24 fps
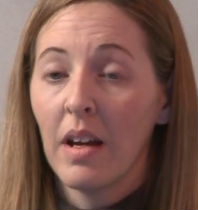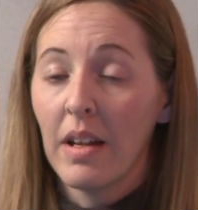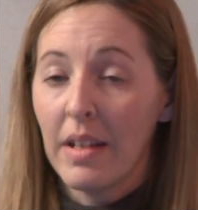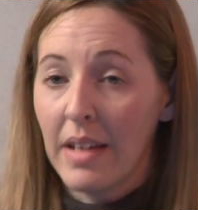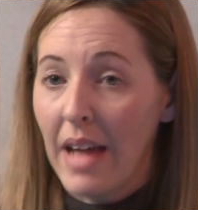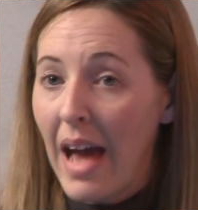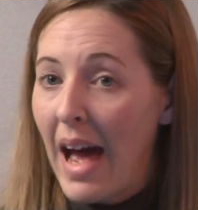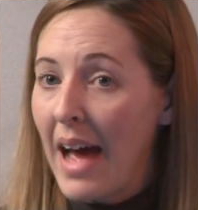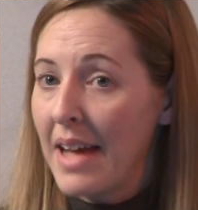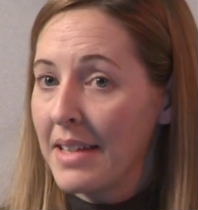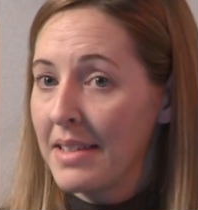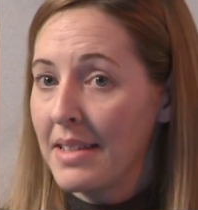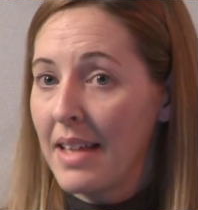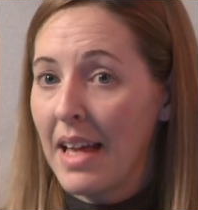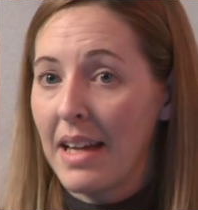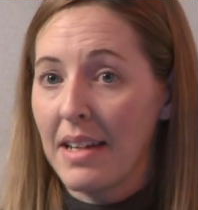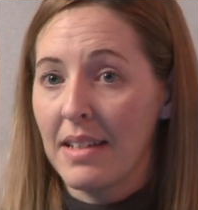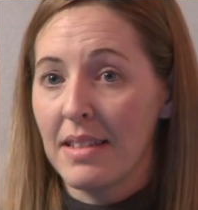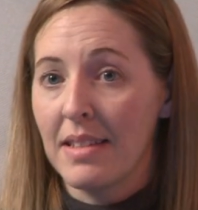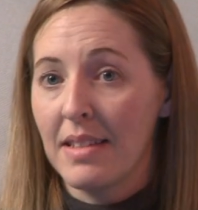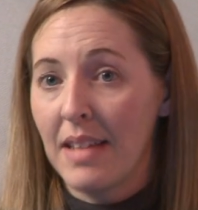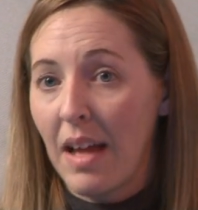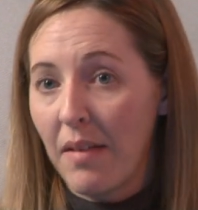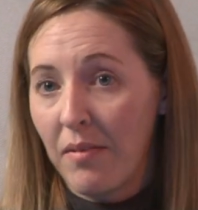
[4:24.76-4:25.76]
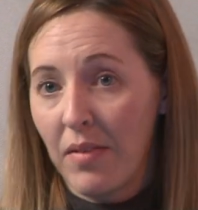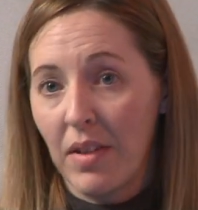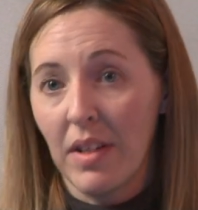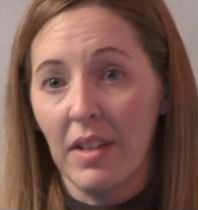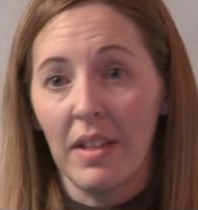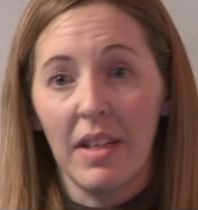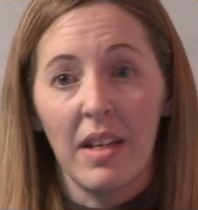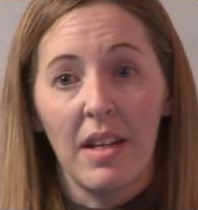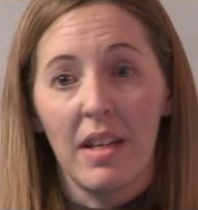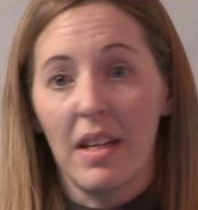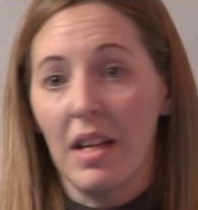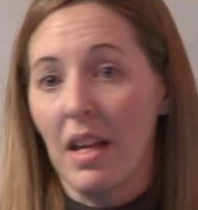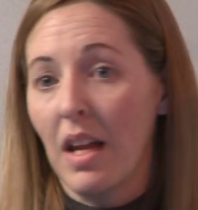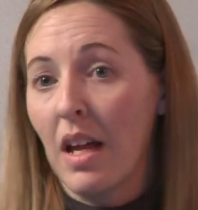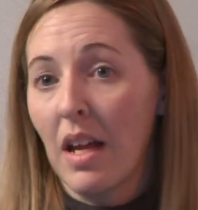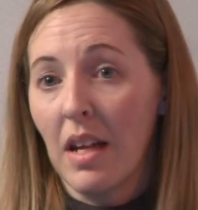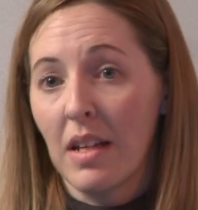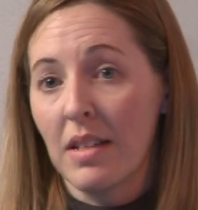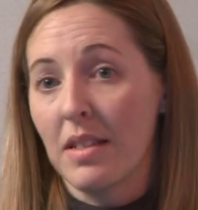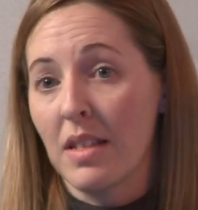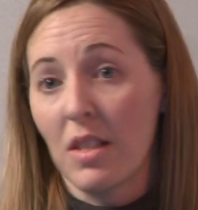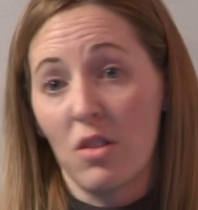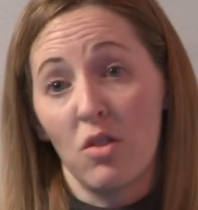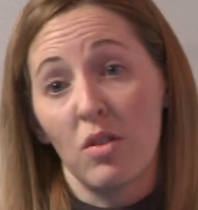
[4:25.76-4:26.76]
Yes, that it's definitely
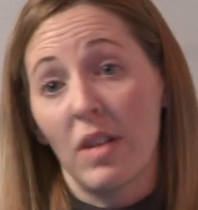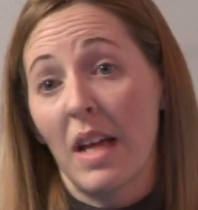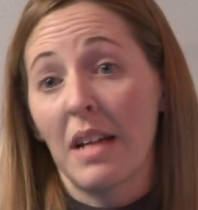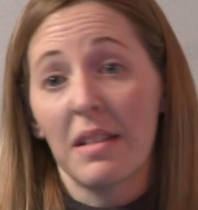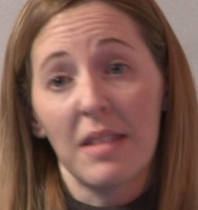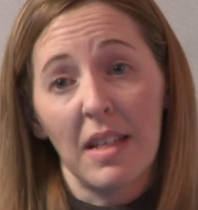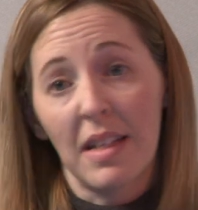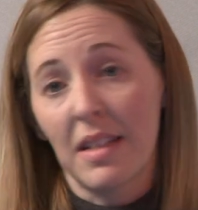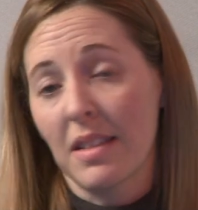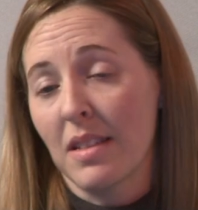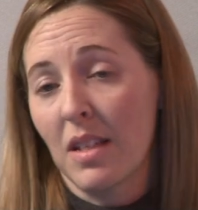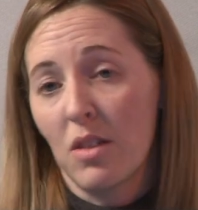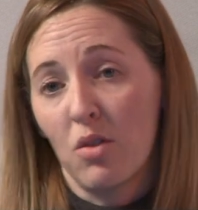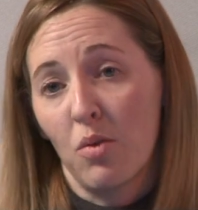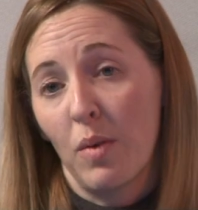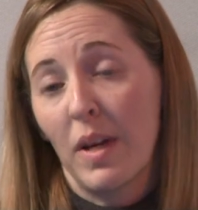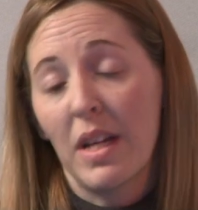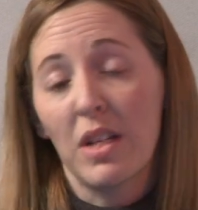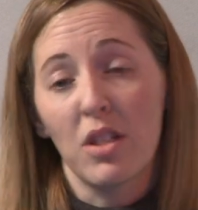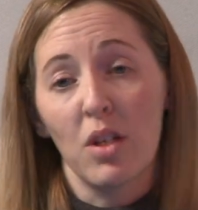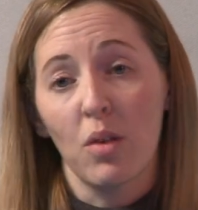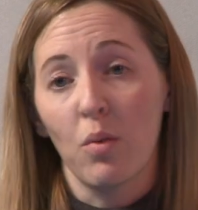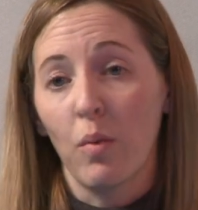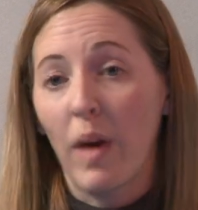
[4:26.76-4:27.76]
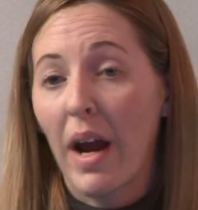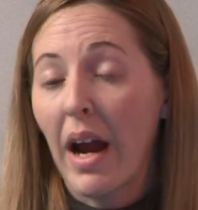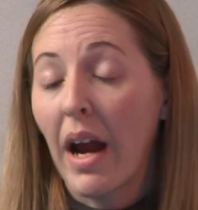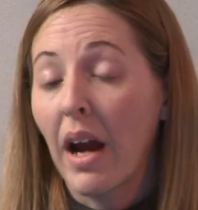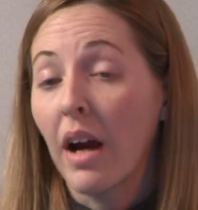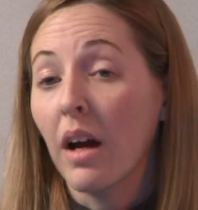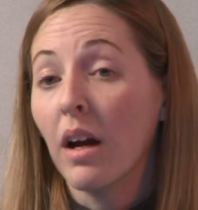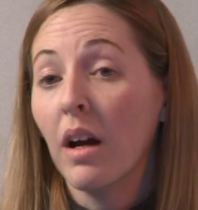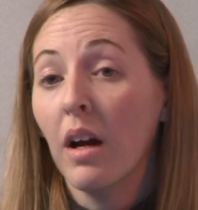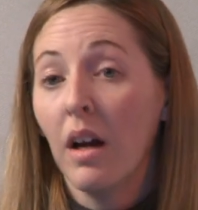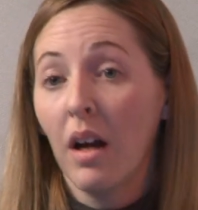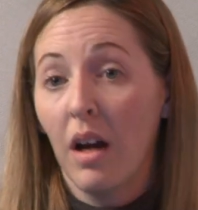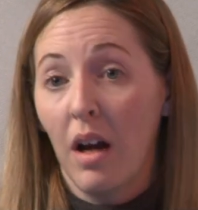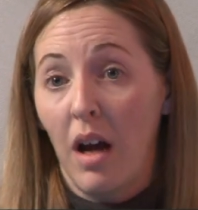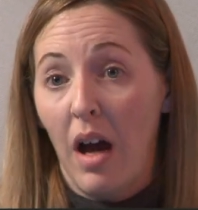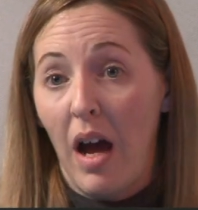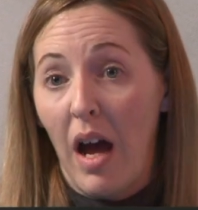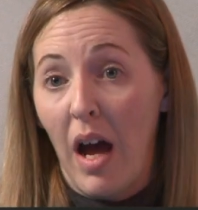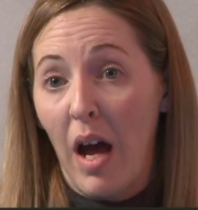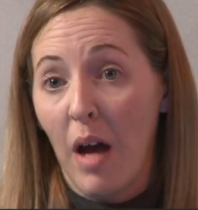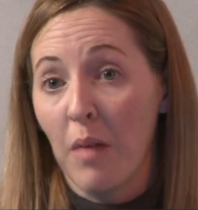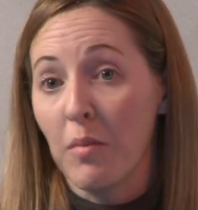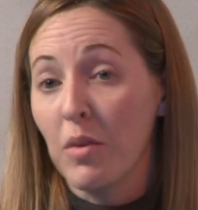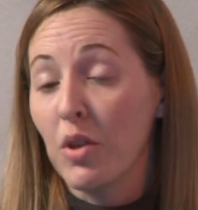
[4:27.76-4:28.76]
a, a, sounds like a situation where
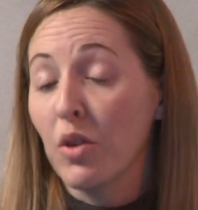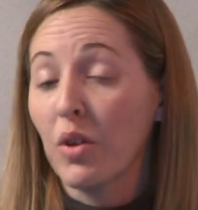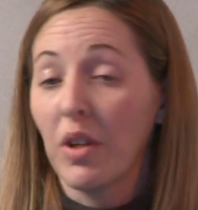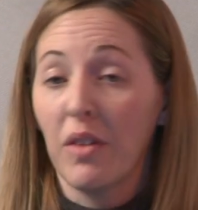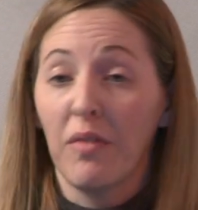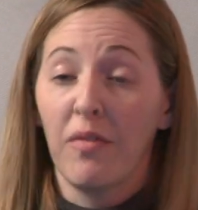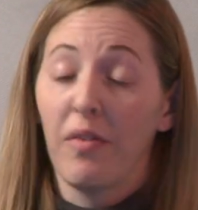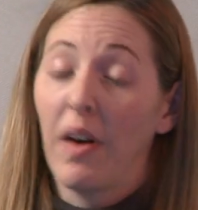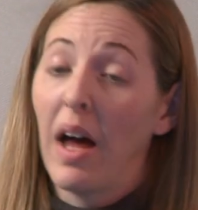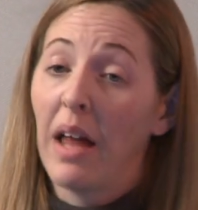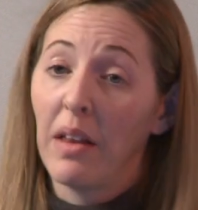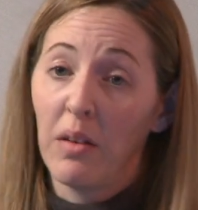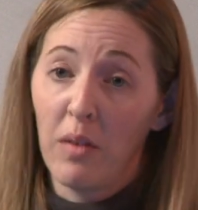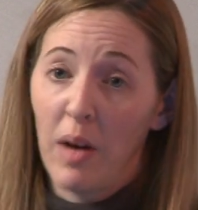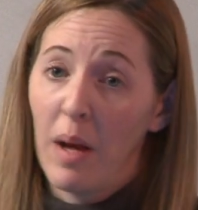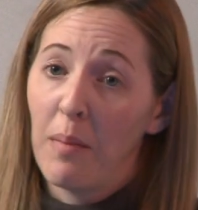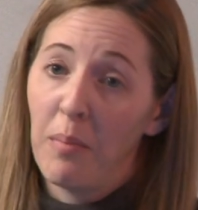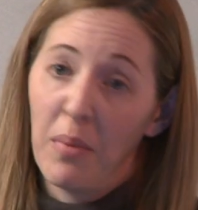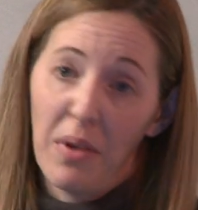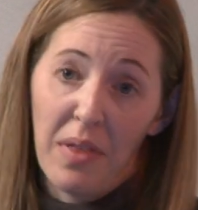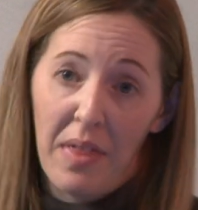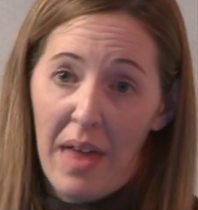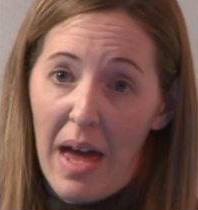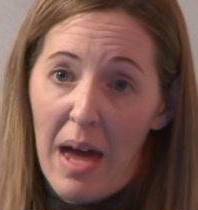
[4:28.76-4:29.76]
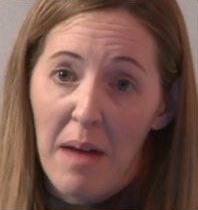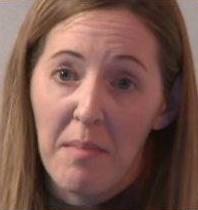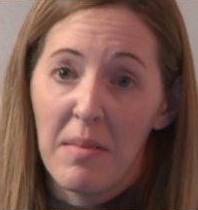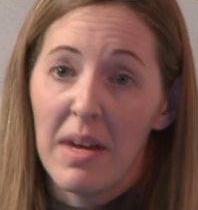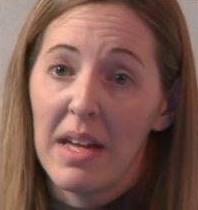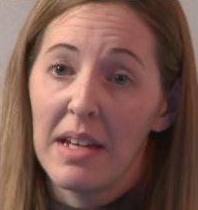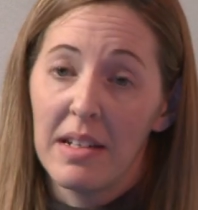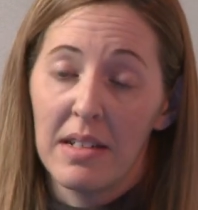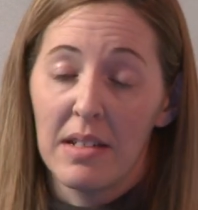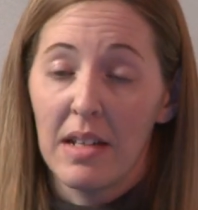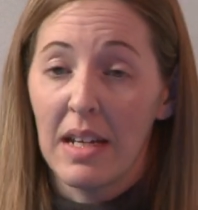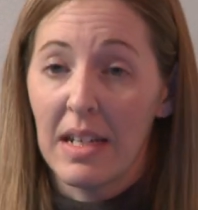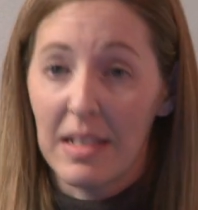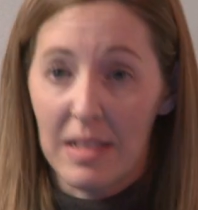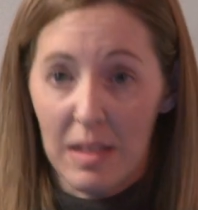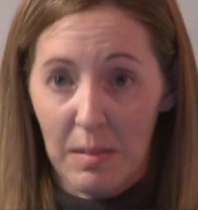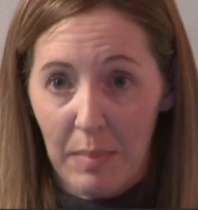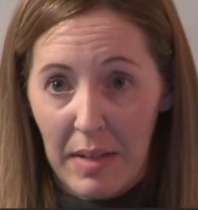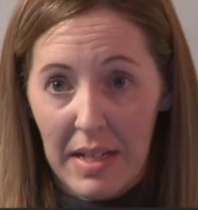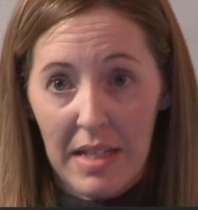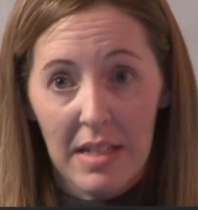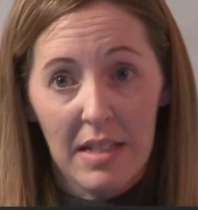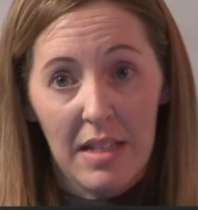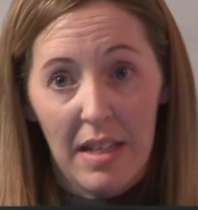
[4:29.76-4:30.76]
um, you could have followed up with them and
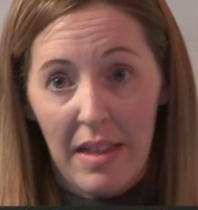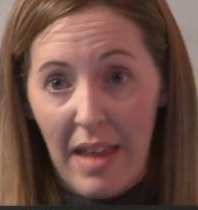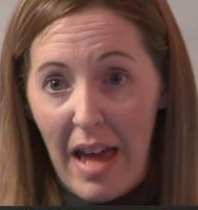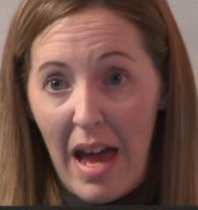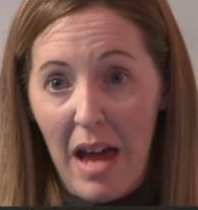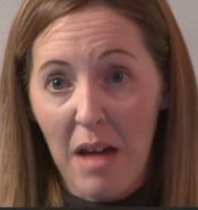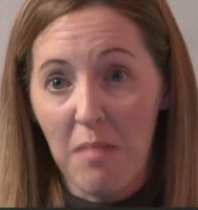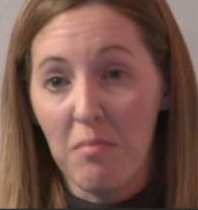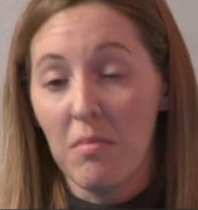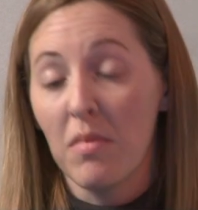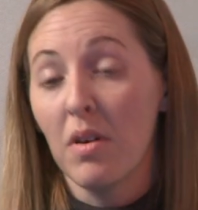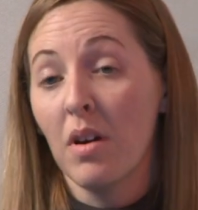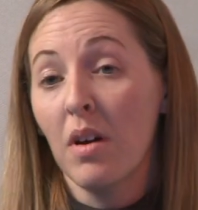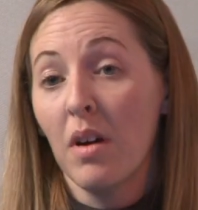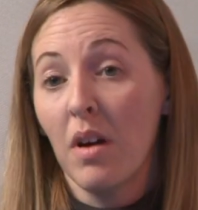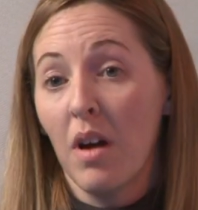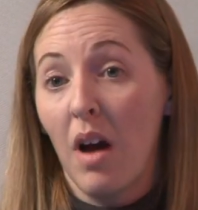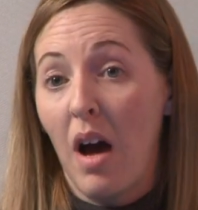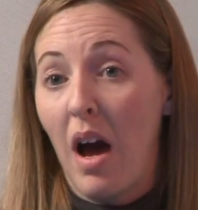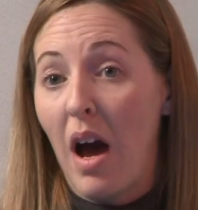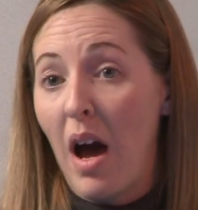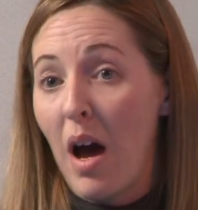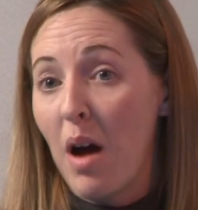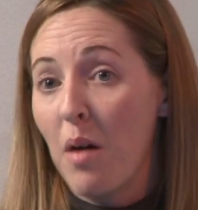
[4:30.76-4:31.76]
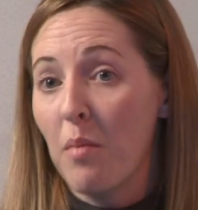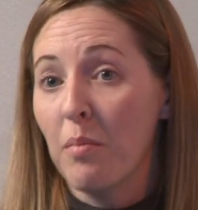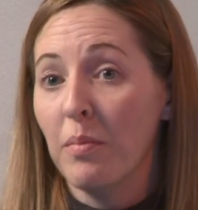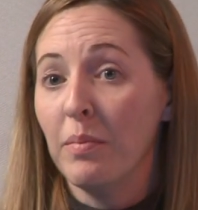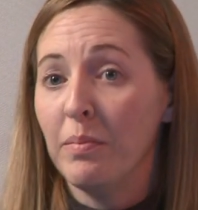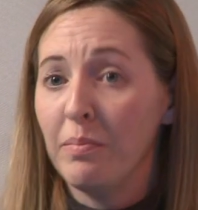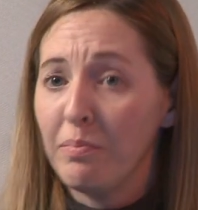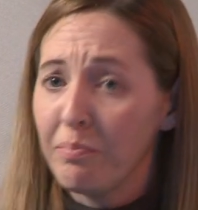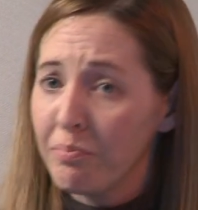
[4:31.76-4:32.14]
explained to them um,